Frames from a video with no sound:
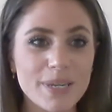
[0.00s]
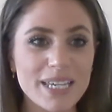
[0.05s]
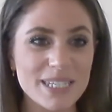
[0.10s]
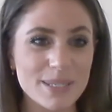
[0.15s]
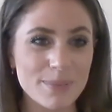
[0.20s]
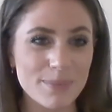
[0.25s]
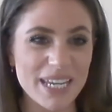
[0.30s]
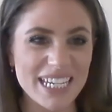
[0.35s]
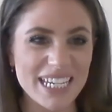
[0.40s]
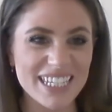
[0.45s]
bits
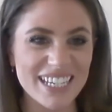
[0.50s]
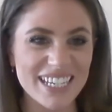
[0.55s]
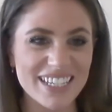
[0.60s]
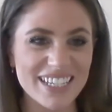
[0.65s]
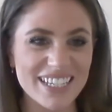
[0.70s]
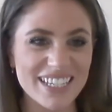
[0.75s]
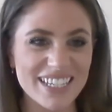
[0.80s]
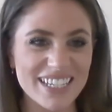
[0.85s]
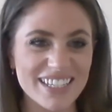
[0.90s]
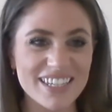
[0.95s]
and
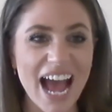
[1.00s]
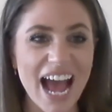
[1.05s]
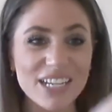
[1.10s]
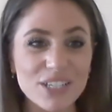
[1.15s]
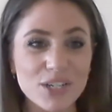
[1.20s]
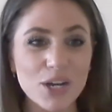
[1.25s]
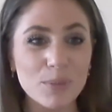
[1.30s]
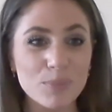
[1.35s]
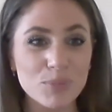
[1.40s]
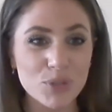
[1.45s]
pieces
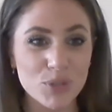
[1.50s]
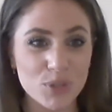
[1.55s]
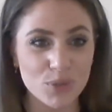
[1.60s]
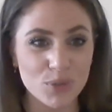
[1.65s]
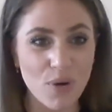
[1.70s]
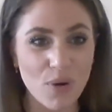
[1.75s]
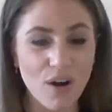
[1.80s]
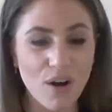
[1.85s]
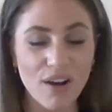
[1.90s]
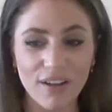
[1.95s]
that add
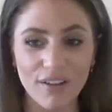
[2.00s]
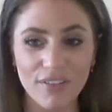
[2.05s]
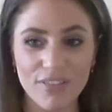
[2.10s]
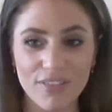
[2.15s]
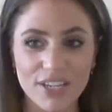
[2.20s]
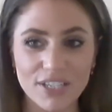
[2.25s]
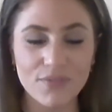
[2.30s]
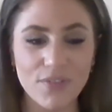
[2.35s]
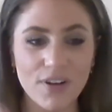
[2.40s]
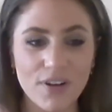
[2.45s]
up to your
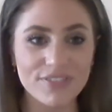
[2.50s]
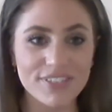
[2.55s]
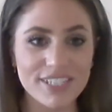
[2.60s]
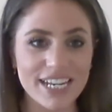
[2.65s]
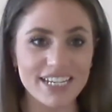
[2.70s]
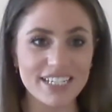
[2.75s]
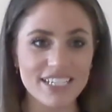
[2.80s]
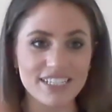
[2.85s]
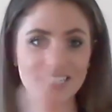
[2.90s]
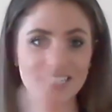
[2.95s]

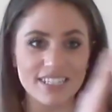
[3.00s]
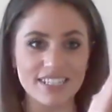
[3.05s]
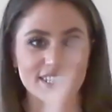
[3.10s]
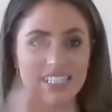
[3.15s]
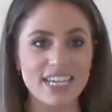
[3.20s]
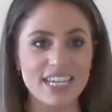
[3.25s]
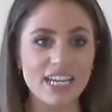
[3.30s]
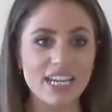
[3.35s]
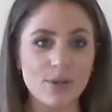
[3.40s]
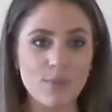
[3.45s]
IR35 status
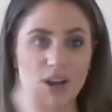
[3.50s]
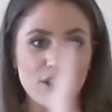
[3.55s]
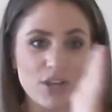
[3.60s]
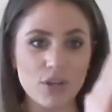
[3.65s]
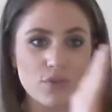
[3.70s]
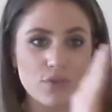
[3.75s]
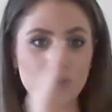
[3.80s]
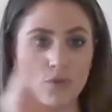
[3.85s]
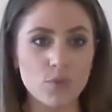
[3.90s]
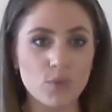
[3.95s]
and seeing
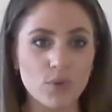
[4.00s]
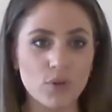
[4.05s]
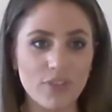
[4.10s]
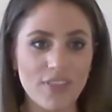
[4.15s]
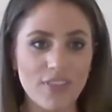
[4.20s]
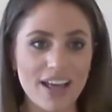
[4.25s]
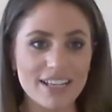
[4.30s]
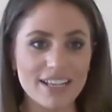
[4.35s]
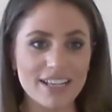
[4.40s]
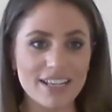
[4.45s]
where you
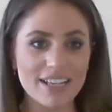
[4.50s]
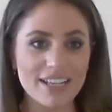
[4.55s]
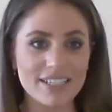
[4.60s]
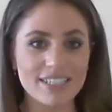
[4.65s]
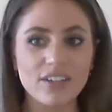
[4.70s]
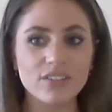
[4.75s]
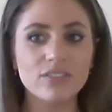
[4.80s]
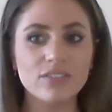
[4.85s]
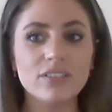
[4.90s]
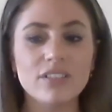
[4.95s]
fall on that
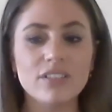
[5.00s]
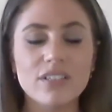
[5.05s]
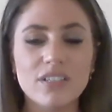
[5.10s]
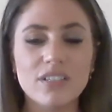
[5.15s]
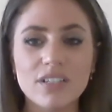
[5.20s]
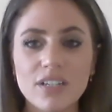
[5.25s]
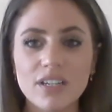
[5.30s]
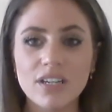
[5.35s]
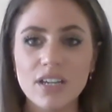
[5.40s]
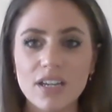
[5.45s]

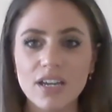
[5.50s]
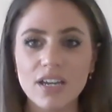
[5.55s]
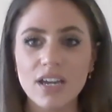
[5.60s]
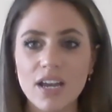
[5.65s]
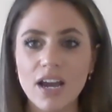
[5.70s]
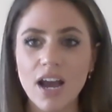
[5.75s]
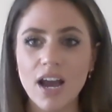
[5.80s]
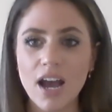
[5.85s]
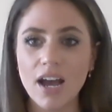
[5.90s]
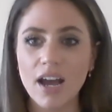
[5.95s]
scale.
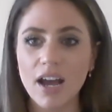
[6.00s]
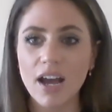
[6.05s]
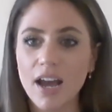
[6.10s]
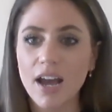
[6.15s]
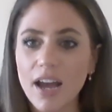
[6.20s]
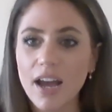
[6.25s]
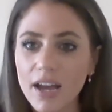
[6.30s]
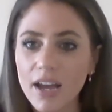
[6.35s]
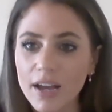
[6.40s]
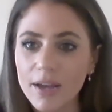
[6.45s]

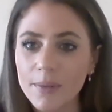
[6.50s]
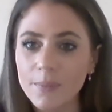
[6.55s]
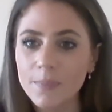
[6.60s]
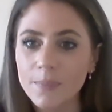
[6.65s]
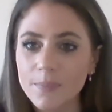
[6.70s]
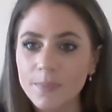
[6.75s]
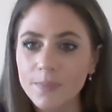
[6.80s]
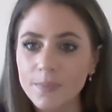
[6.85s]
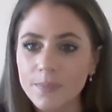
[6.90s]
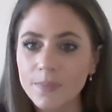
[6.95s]

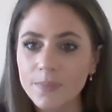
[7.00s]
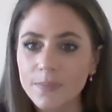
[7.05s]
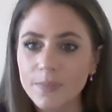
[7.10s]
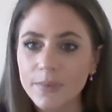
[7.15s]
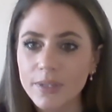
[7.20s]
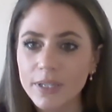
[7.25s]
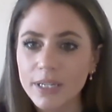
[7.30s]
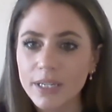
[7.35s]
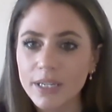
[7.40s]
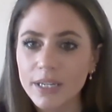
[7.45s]
And
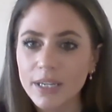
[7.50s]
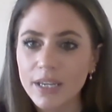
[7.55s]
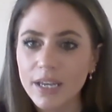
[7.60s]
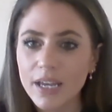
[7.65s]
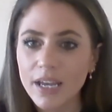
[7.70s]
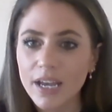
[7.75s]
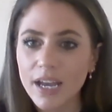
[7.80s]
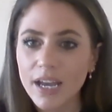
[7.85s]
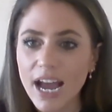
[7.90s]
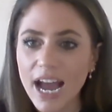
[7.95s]

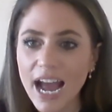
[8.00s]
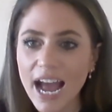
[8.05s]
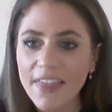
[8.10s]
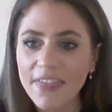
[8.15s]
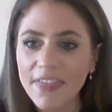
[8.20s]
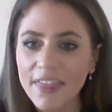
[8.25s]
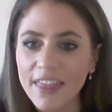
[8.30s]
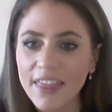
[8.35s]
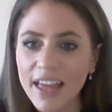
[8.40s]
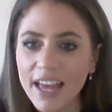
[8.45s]

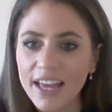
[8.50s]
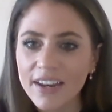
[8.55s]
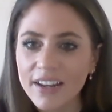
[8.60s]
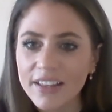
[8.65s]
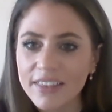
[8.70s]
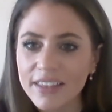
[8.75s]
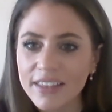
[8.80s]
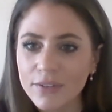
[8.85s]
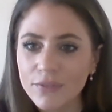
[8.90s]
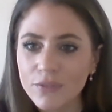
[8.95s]

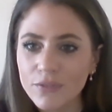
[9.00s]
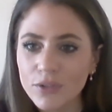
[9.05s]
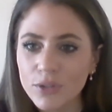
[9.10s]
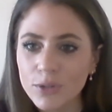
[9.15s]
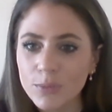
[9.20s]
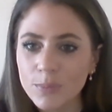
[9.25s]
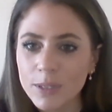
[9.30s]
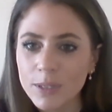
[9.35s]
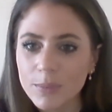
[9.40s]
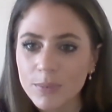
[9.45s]
then I think
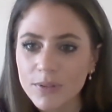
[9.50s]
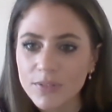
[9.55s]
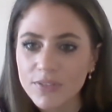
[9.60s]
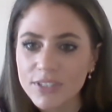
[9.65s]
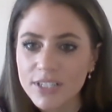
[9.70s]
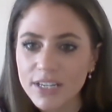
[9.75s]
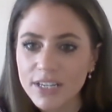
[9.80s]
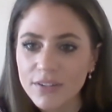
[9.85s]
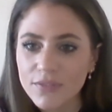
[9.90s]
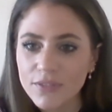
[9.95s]
a few
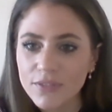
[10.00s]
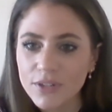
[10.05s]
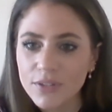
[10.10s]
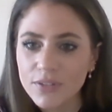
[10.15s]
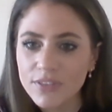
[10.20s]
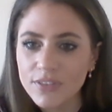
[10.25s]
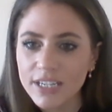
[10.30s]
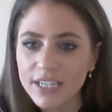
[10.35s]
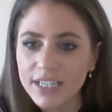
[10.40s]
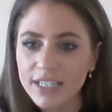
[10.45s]
people have said a
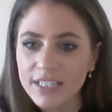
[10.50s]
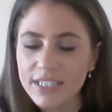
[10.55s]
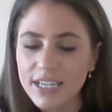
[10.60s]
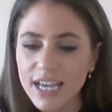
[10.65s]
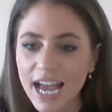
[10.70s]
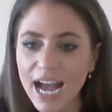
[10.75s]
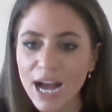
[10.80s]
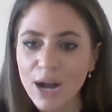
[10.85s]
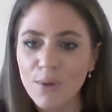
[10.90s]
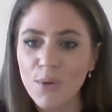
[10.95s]
few
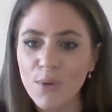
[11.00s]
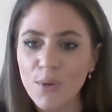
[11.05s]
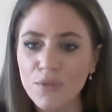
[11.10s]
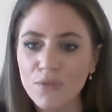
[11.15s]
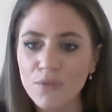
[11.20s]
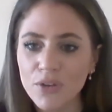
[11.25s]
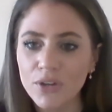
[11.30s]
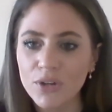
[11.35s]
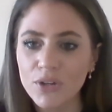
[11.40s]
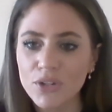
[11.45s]
things.
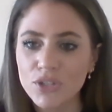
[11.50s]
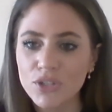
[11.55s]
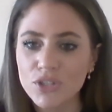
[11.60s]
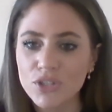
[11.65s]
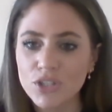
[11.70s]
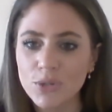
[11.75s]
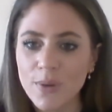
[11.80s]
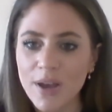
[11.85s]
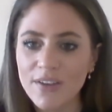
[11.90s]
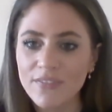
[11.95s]
How
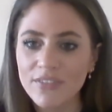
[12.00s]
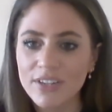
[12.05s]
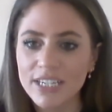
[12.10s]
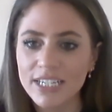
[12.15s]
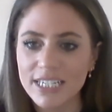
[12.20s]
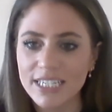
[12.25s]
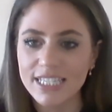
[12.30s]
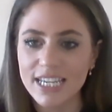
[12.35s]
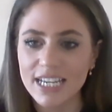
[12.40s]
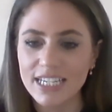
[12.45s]
often do you
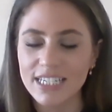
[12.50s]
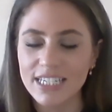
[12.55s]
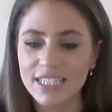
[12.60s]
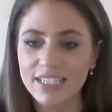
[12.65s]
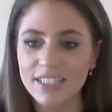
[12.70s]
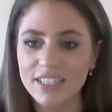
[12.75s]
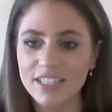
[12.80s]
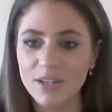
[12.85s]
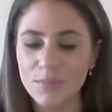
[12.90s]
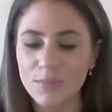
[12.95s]
ever need to
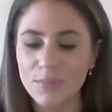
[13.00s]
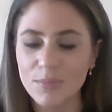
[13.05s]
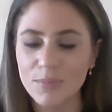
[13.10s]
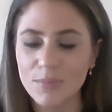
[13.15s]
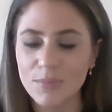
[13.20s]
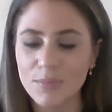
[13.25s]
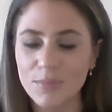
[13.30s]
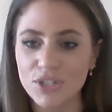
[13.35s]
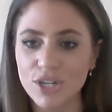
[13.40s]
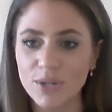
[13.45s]
send in a
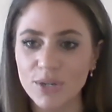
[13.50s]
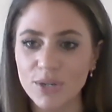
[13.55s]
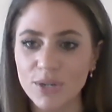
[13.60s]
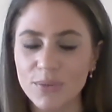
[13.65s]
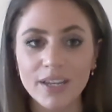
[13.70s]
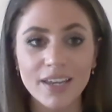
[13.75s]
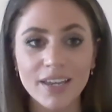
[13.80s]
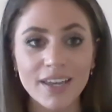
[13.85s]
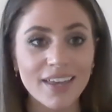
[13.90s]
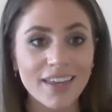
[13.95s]

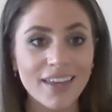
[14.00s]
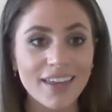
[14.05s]
substitute?